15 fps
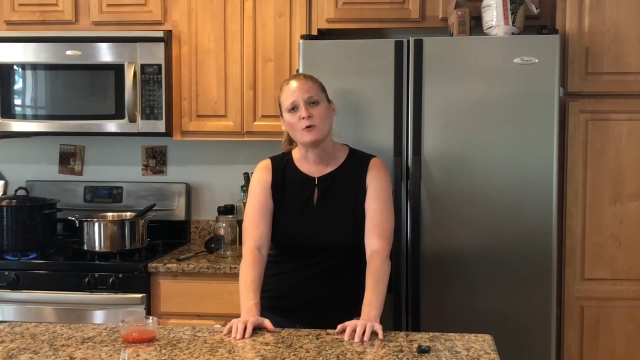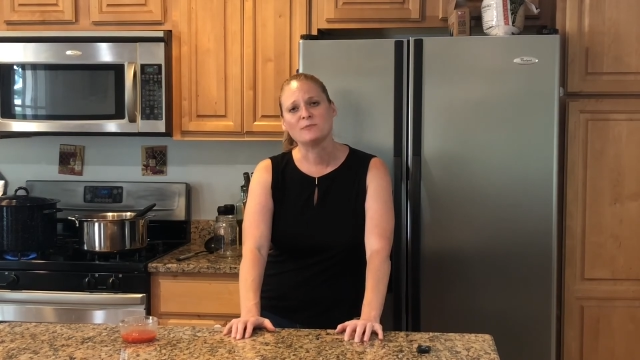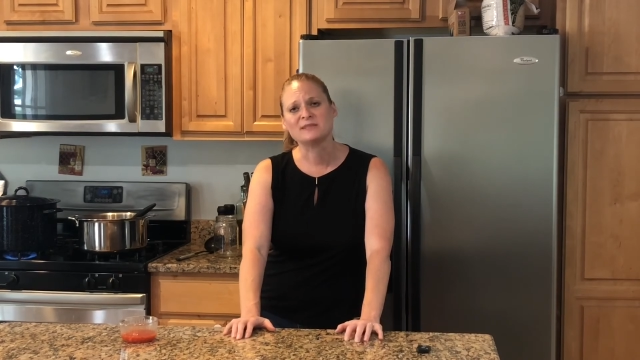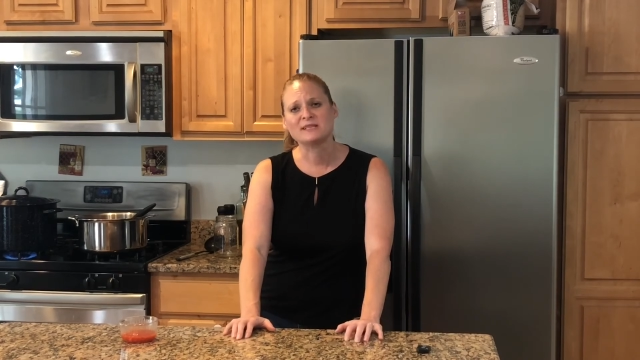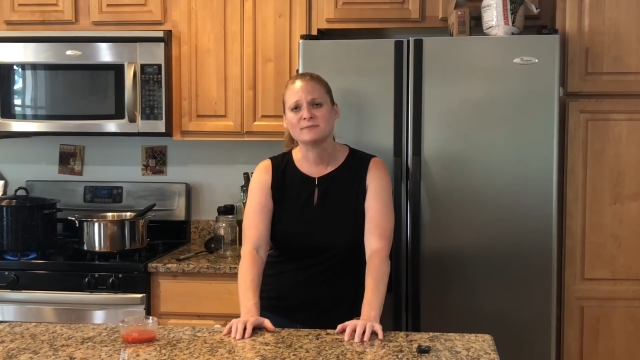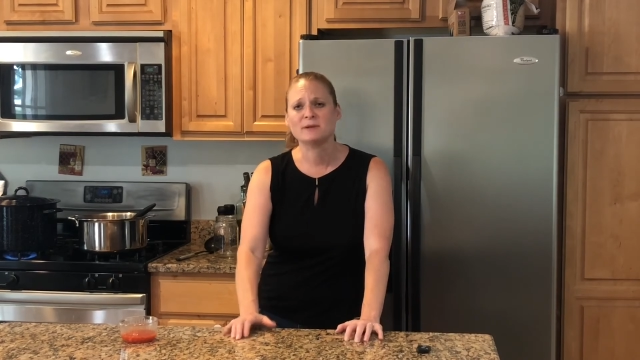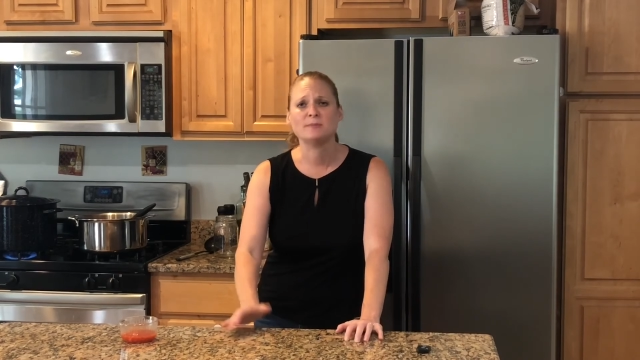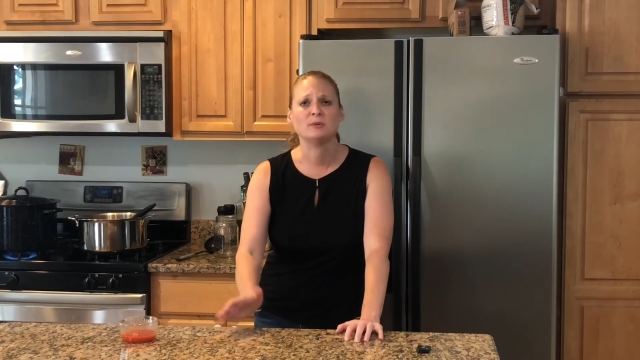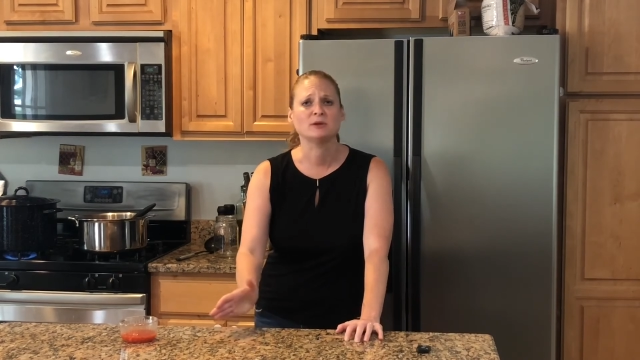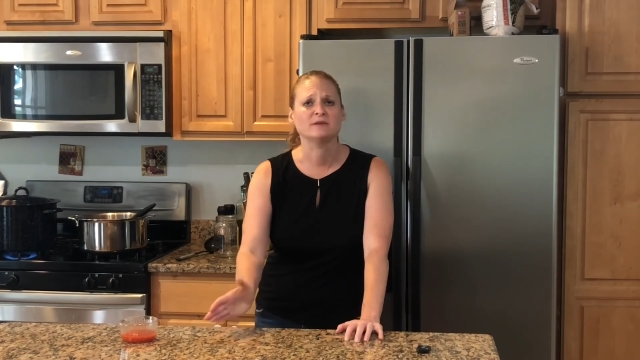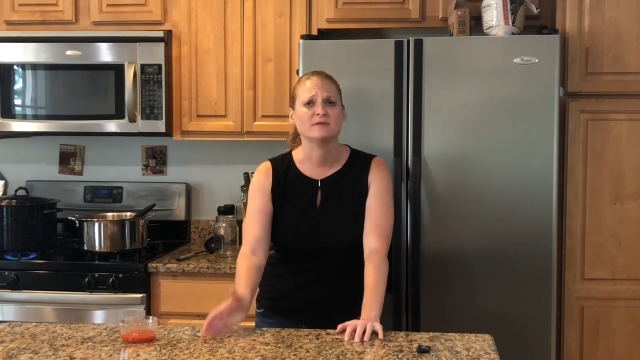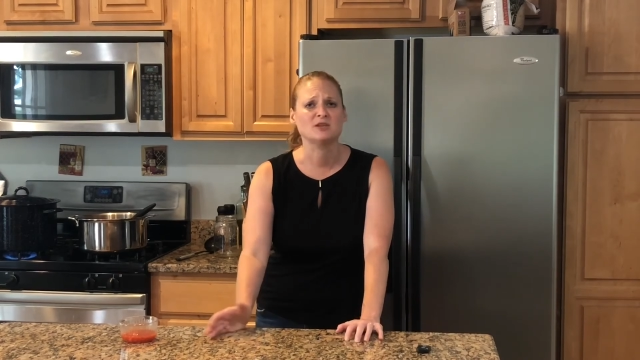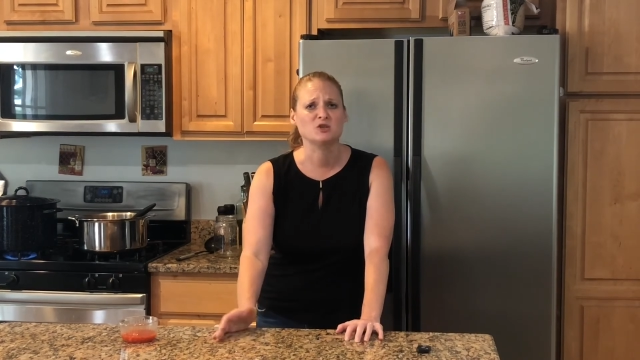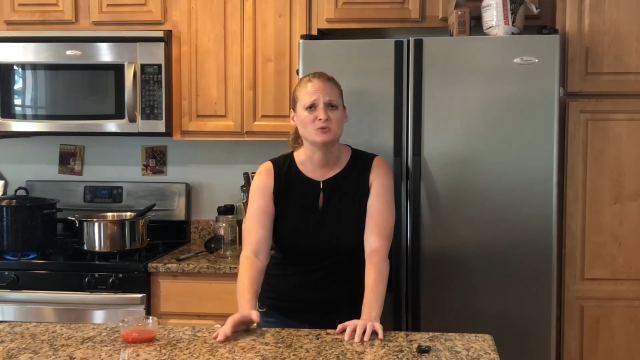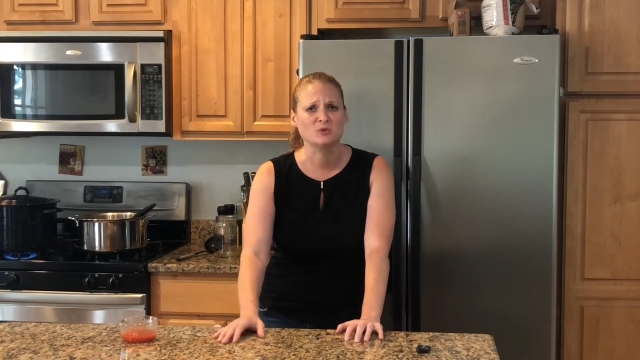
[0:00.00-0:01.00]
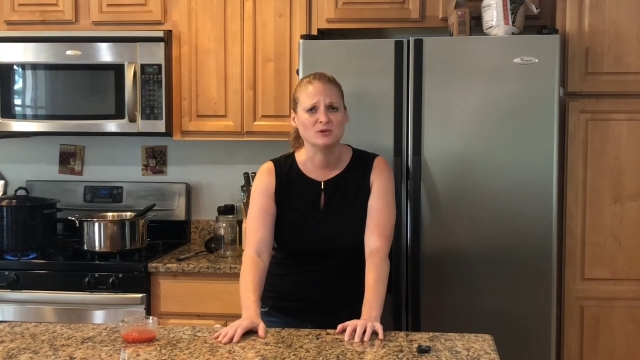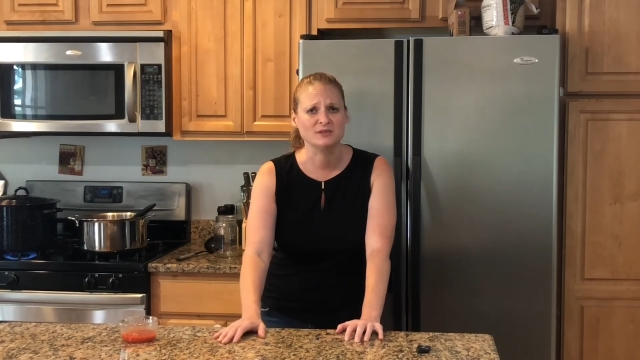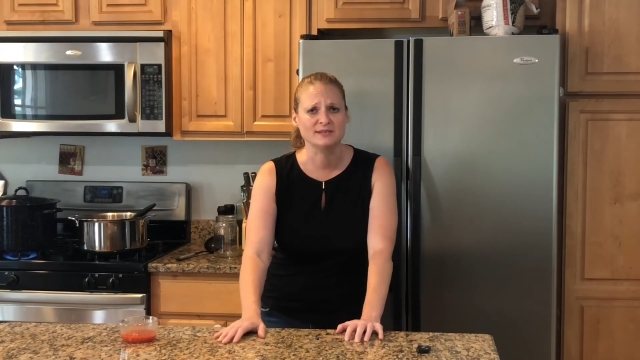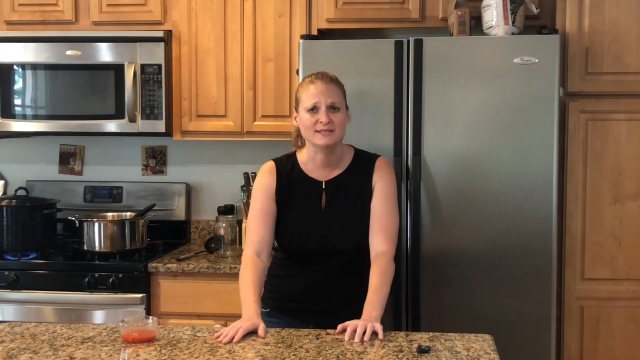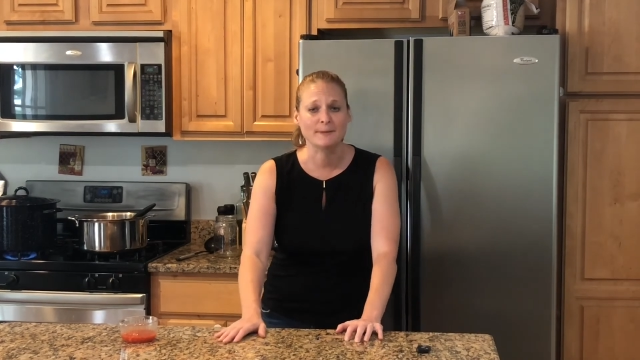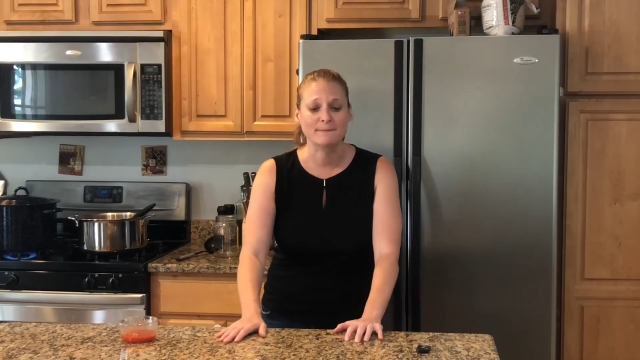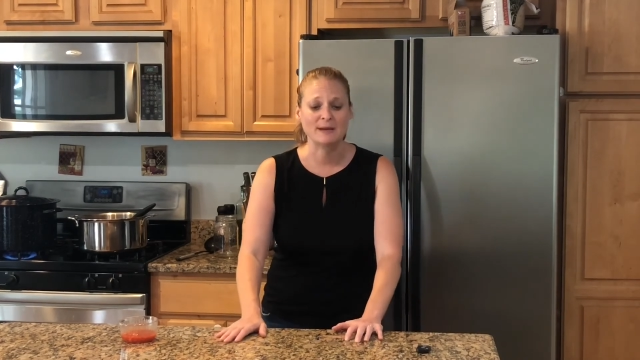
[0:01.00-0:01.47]
Some people are visual,
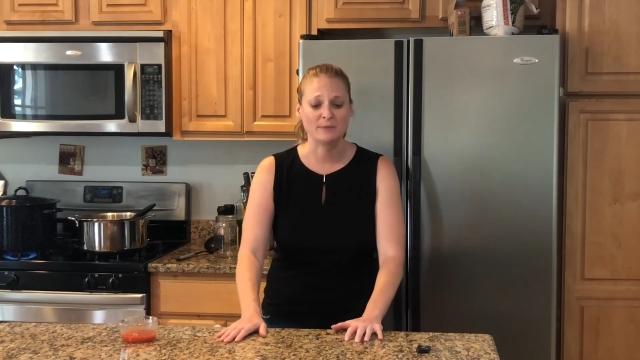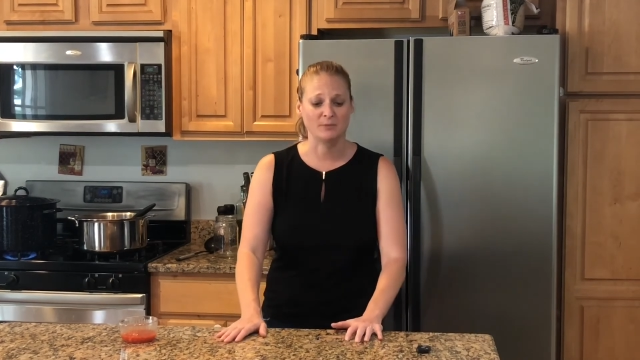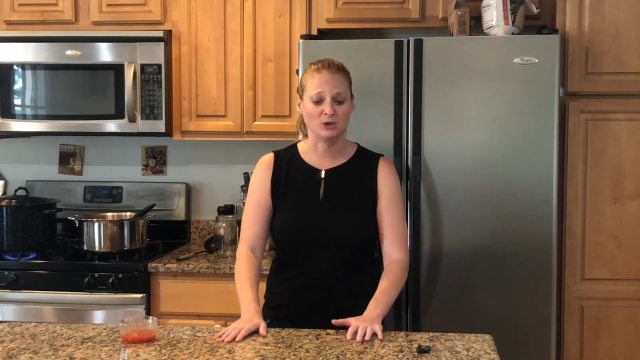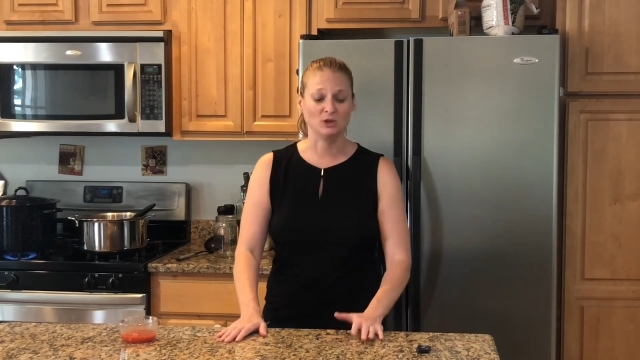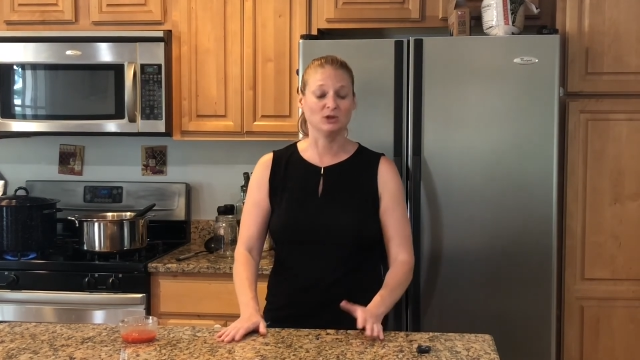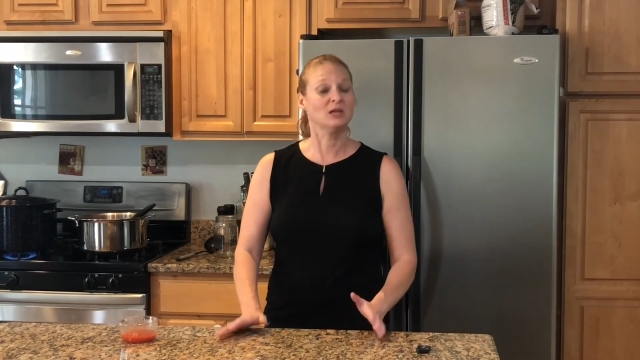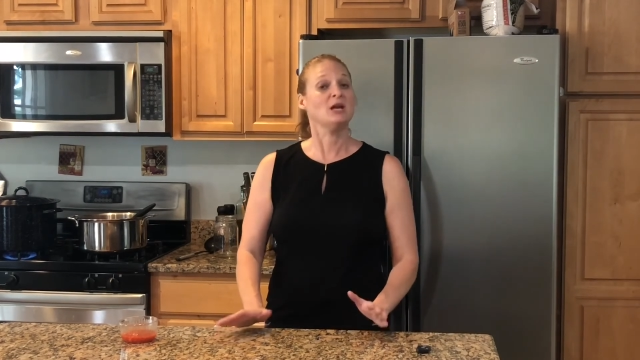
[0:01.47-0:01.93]
some people